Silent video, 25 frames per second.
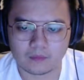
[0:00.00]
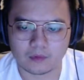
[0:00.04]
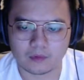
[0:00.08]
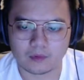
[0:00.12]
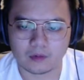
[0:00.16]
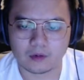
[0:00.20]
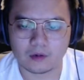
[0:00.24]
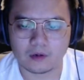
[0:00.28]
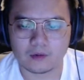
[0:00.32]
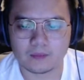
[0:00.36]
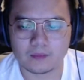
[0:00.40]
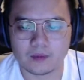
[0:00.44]

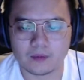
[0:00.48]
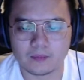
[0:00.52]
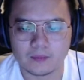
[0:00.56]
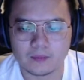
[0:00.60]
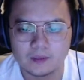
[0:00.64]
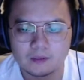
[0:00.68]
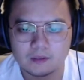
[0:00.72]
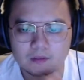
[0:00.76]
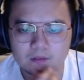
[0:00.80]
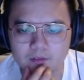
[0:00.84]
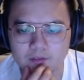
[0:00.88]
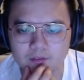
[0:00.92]
Oh, maybe
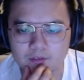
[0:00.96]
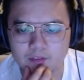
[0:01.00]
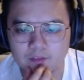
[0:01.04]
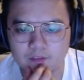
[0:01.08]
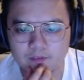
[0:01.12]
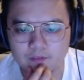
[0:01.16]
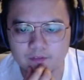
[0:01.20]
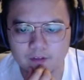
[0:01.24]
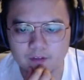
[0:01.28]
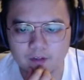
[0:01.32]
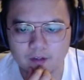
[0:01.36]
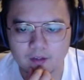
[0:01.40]
it's a zip
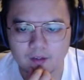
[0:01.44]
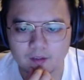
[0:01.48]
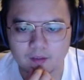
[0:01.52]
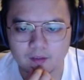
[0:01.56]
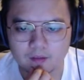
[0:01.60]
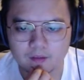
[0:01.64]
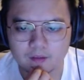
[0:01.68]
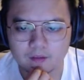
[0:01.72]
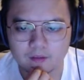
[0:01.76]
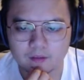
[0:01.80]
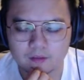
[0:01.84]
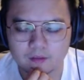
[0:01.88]
file.
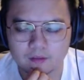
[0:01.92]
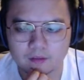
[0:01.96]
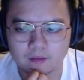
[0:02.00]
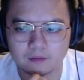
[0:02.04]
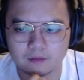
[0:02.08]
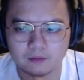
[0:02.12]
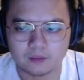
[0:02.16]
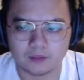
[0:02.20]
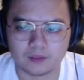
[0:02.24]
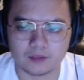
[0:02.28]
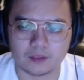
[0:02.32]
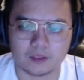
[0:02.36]

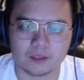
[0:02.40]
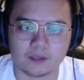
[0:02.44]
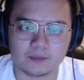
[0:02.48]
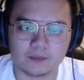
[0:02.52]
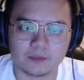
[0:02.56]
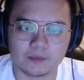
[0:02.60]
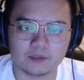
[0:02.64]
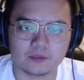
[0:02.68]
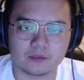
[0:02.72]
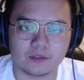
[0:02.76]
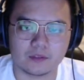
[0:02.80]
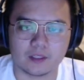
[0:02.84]
Hold on, let
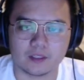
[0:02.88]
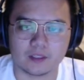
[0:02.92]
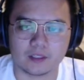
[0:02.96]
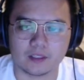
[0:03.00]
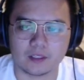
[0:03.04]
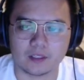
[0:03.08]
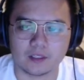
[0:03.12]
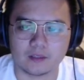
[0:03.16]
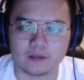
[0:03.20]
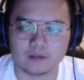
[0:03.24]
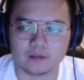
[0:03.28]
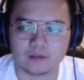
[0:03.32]
me do that
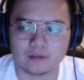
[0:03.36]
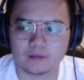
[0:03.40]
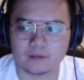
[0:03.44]
again.